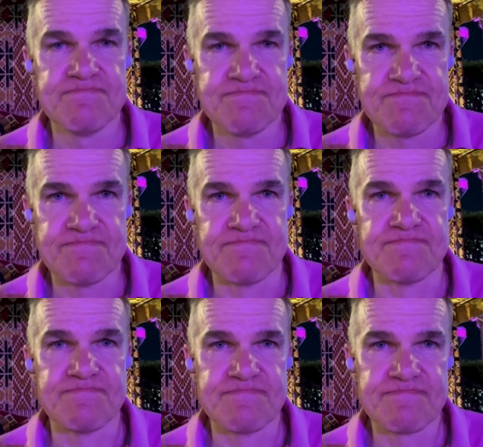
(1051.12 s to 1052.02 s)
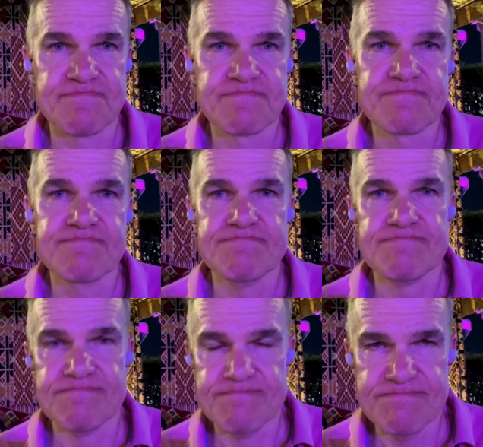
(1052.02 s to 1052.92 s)

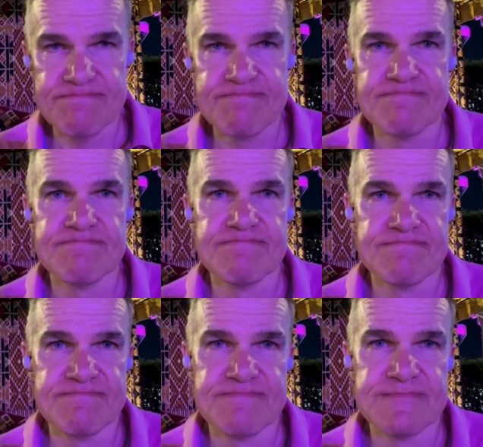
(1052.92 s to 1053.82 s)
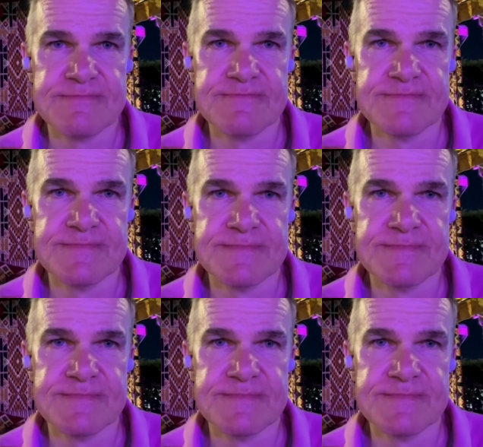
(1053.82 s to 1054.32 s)
No words are spoken by the person on screen.